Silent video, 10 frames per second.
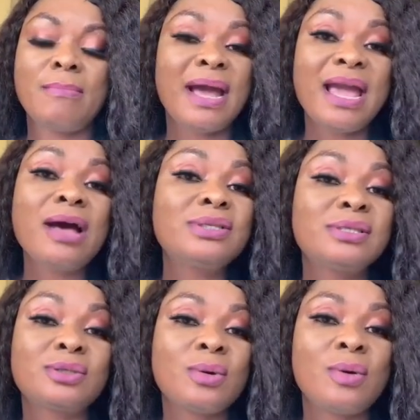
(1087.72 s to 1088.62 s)
My
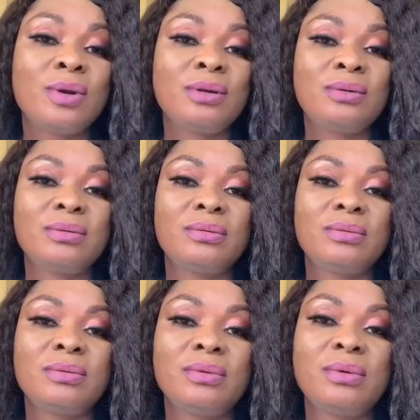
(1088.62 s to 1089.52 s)
house is gone.
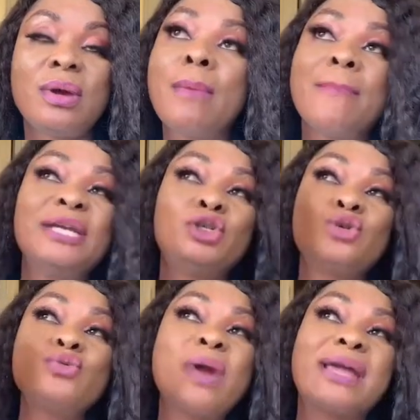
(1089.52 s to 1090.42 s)
My
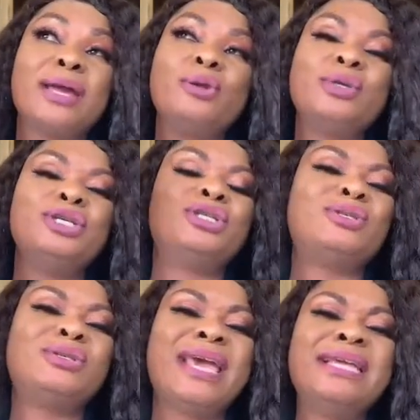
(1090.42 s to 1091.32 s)
shoe rack alone
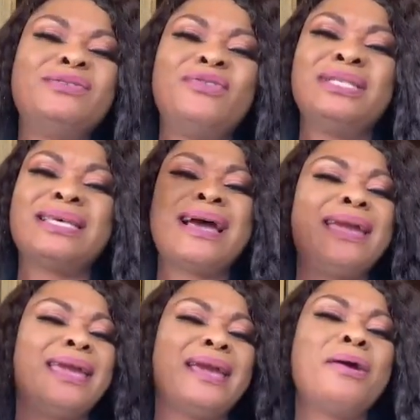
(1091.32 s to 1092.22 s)
is eight feet
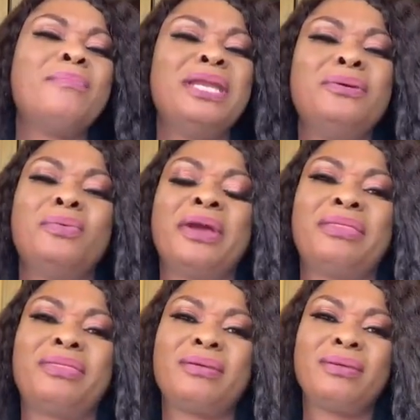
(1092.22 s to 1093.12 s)
high and how many
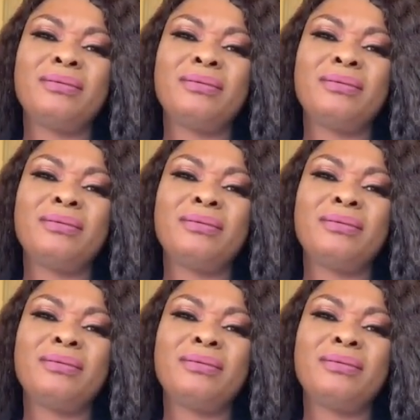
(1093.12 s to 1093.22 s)
width?